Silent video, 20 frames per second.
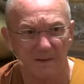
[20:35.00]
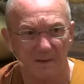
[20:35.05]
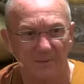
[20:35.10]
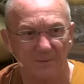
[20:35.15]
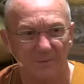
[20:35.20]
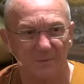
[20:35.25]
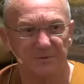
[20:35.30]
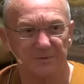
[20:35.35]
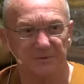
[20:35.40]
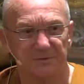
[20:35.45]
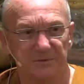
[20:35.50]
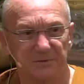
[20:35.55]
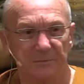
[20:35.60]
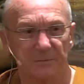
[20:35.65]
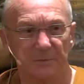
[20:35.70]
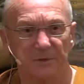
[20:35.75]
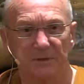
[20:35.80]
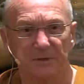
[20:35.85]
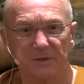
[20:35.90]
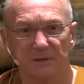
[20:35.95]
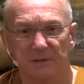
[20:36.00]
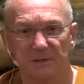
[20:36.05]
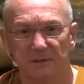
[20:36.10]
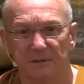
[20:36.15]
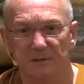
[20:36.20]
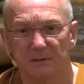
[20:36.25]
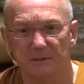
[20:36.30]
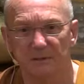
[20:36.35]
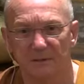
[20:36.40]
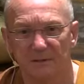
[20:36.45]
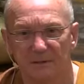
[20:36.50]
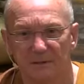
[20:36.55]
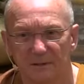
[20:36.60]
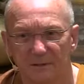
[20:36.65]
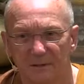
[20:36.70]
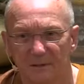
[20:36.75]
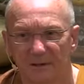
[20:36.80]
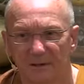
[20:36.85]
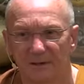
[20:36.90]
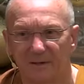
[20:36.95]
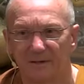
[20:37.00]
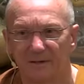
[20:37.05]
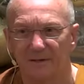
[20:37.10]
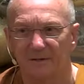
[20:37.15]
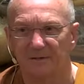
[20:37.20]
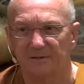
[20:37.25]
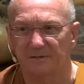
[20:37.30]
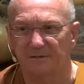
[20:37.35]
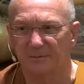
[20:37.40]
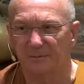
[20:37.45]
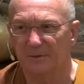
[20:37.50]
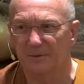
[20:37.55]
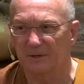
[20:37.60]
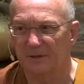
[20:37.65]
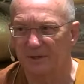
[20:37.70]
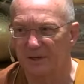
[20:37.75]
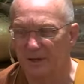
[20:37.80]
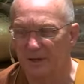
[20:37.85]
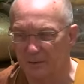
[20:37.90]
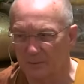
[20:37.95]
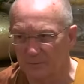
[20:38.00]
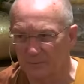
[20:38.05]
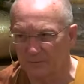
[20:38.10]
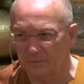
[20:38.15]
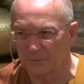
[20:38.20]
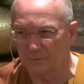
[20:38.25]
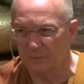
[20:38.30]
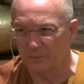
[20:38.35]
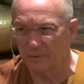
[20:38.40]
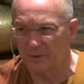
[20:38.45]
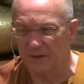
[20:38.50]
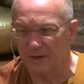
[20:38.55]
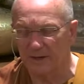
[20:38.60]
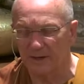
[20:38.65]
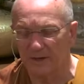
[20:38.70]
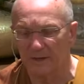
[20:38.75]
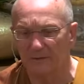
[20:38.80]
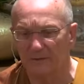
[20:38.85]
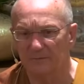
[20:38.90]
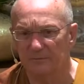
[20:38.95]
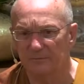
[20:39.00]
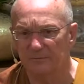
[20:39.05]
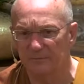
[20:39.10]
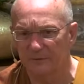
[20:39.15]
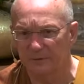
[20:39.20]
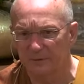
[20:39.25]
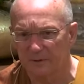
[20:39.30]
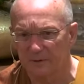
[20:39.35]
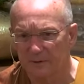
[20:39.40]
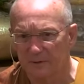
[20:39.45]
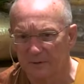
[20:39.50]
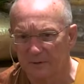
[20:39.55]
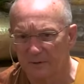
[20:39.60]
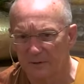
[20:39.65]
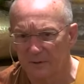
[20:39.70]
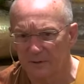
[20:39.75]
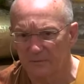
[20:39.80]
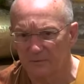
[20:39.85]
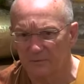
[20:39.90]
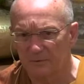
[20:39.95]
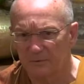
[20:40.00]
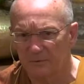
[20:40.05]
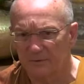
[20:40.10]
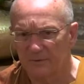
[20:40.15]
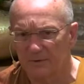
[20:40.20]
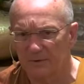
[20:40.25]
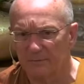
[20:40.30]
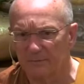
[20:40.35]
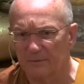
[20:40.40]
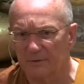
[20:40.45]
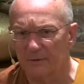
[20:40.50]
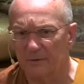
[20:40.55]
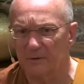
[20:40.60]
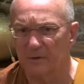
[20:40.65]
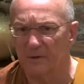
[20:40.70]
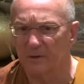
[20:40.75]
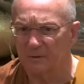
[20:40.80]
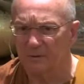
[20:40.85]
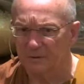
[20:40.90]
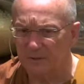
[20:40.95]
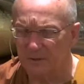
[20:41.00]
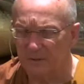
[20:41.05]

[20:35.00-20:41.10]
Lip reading: which is a really, I think it's a really helpful way of reflecting. Okay,